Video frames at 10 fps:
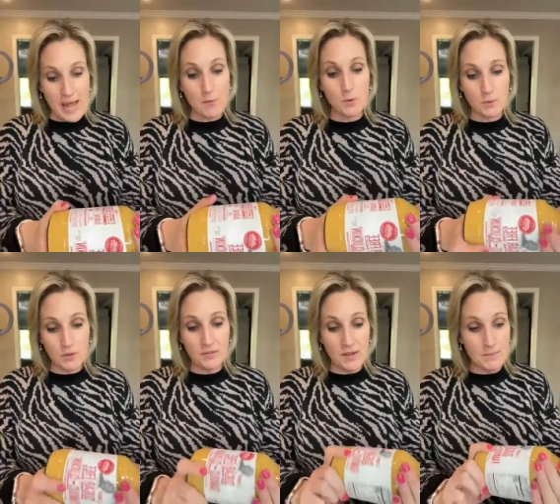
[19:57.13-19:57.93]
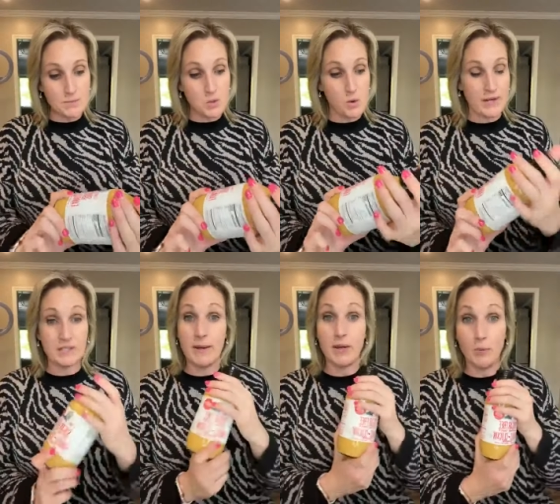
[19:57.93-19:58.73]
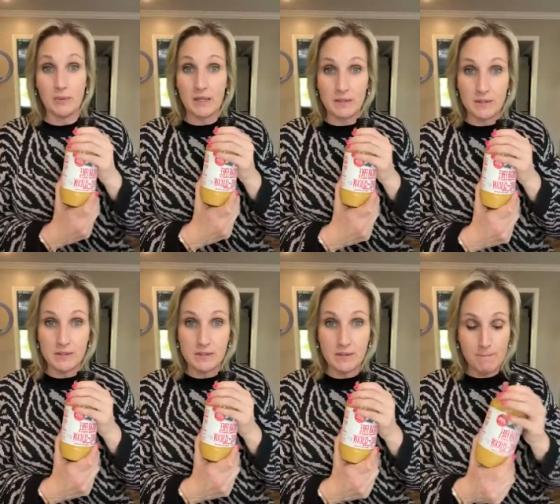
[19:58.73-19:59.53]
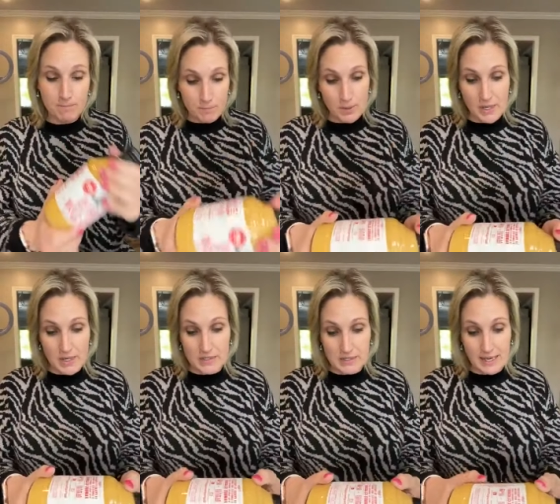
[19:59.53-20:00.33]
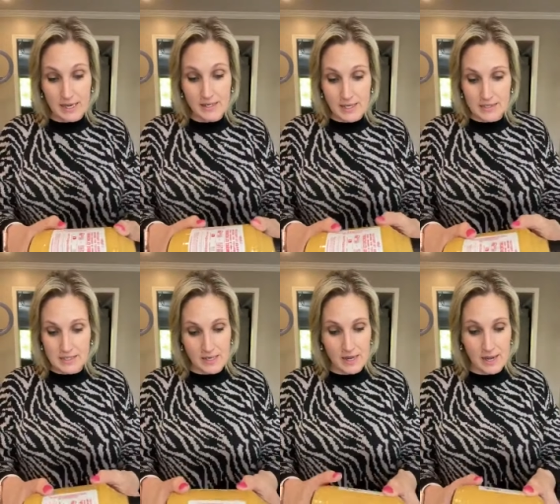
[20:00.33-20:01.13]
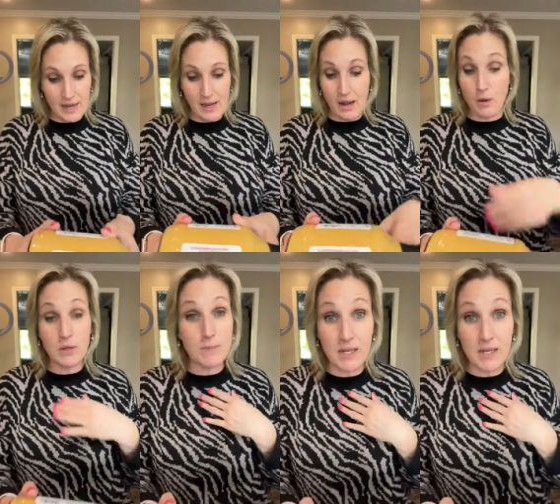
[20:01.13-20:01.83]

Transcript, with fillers: I will really think twice about opening this, because EDTA, only